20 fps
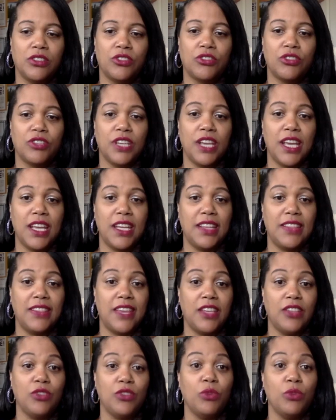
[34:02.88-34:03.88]
created,
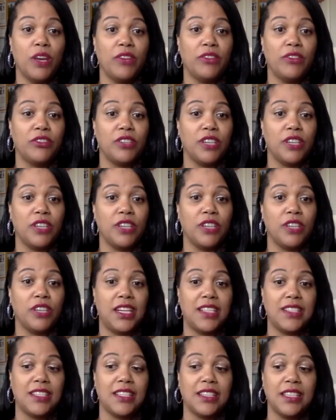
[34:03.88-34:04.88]
that you have created
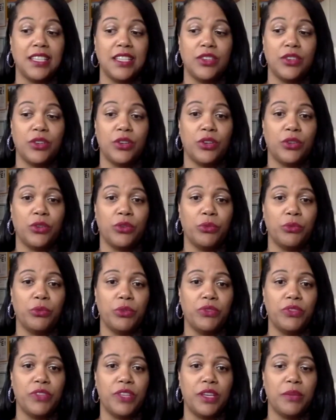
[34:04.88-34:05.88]
as a leader with
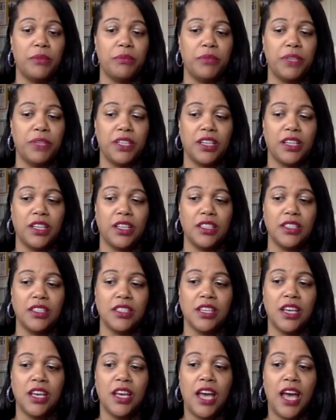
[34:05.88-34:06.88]
them, because
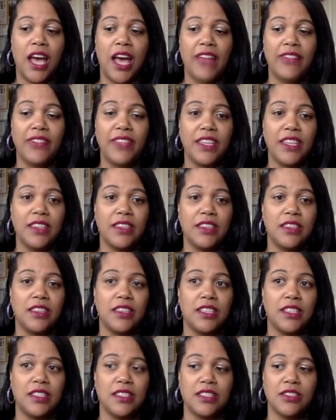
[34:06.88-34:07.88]
I think
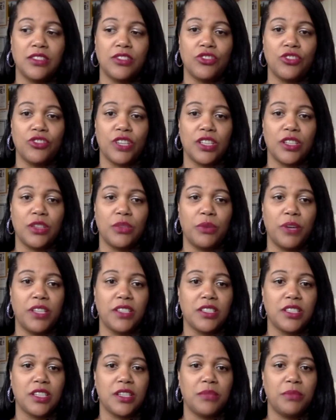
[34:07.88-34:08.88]
this is a tricky
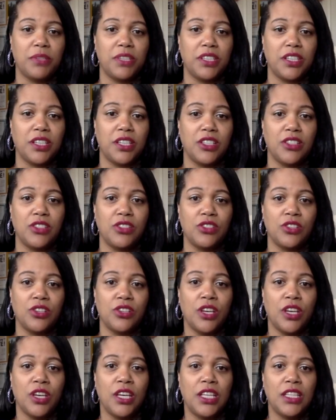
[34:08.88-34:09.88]
question because
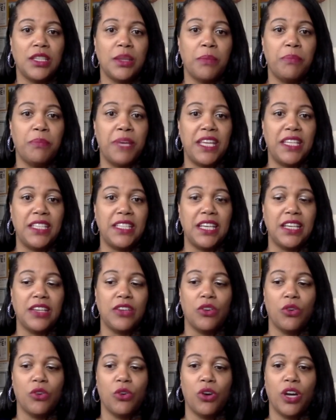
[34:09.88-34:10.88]
depending
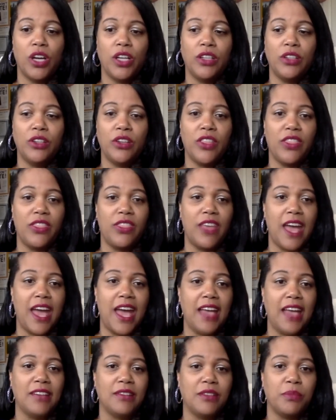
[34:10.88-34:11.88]
on
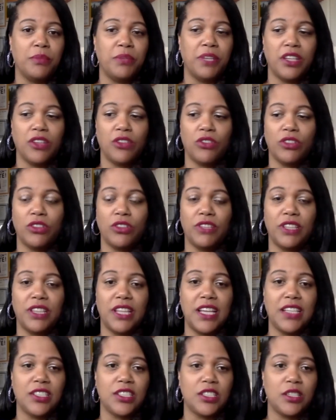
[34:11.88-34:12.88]
that, depending on the
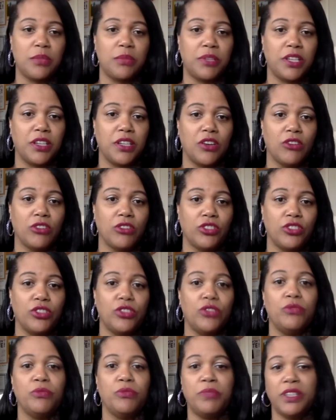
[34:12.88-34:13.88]
relationship and the culture
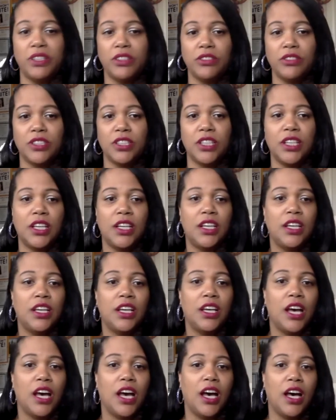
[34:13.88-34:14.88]
you've built,
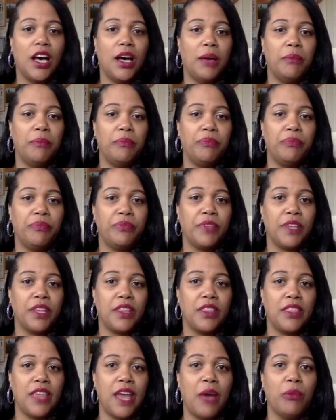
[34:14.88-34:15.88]
um,
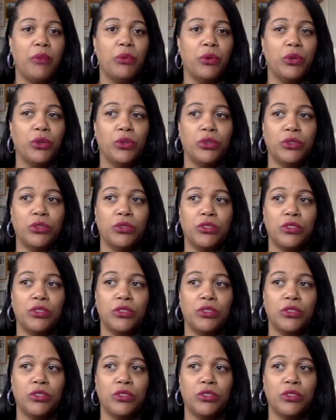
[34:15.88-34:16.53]
that will